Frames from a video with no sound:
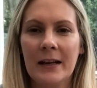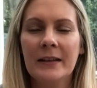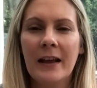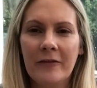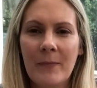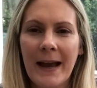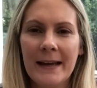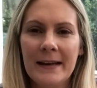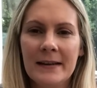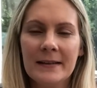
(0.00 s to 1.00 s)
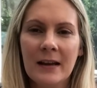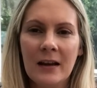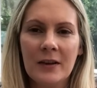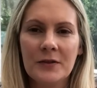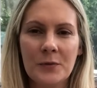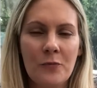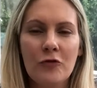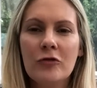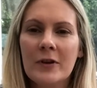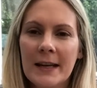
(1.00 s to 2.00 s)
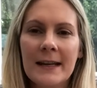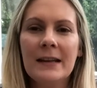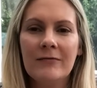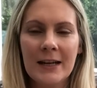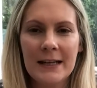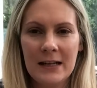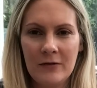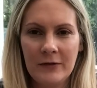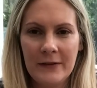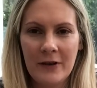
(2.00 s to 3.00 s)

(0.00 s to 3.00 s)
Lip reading: and they've made some really lovely